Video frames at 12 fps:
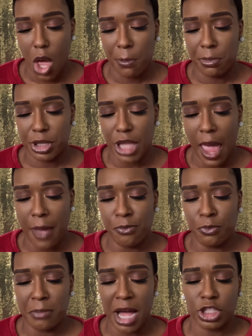but that
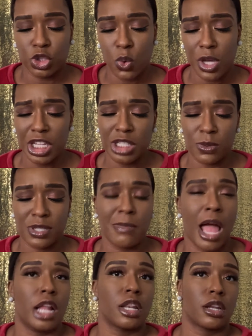my 20s was
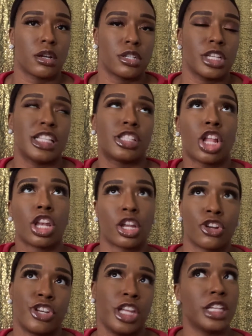my the
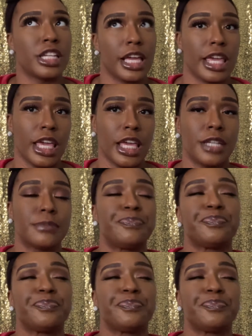learning decade.